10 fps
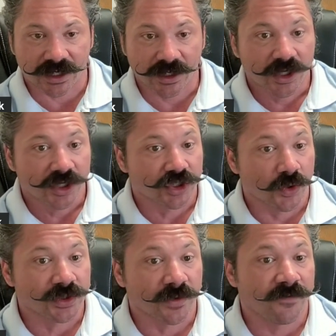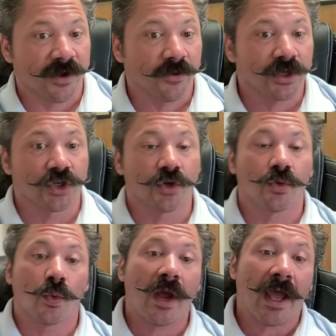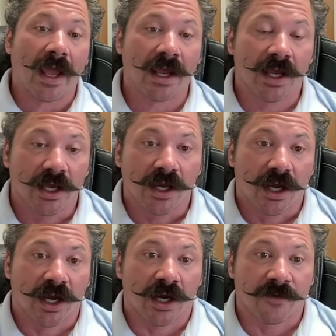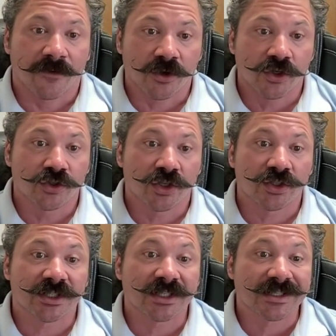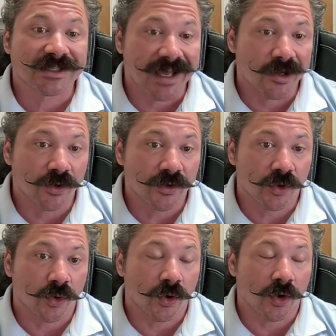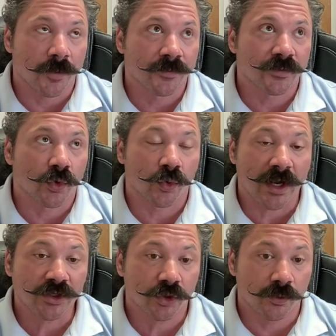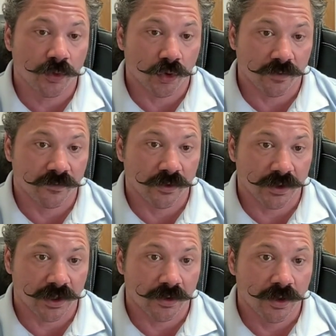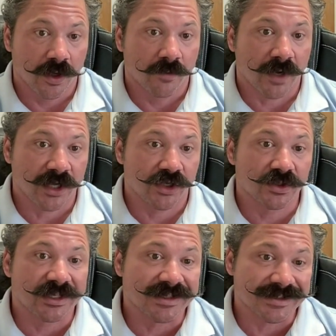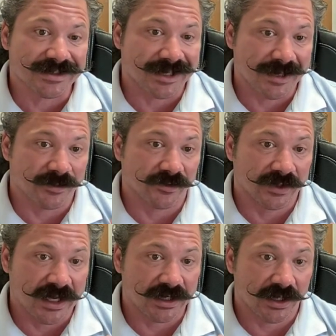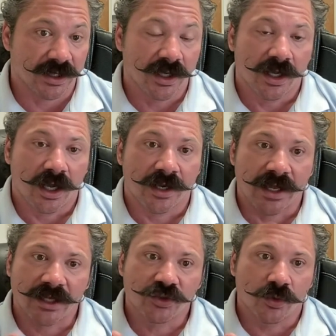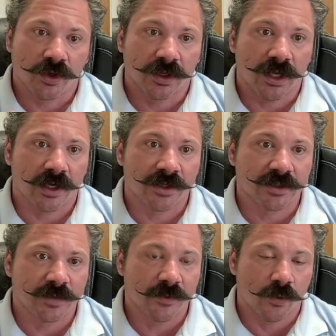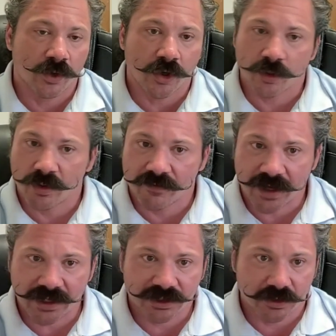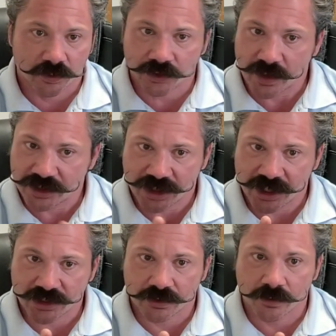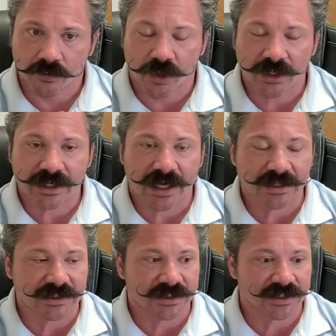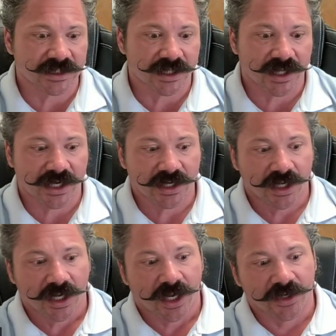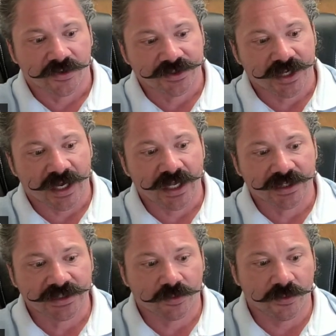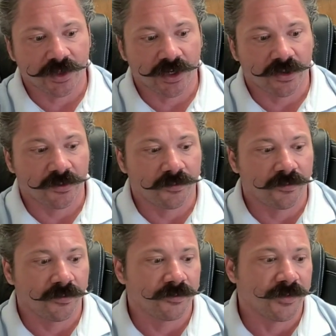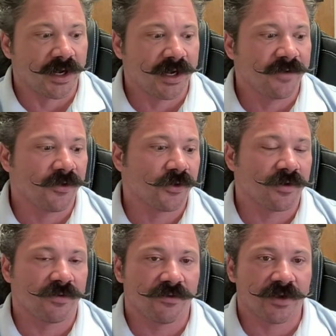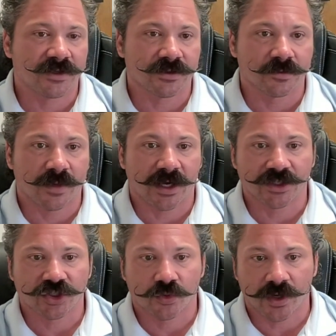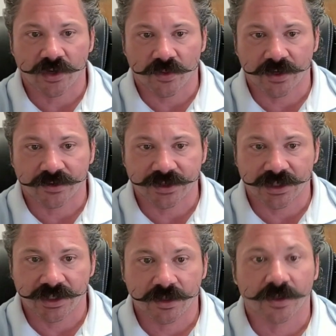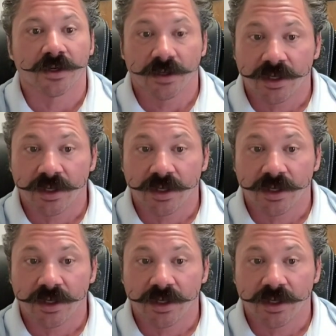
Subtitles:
So it's a very good way for you to scale your rental portfolio by using this type of lending. And that's where a lot of these people will go to events and will do educational broadcasts and things like that. And they'll say, Alex, I've heard of investors buying 20 rentals in a year.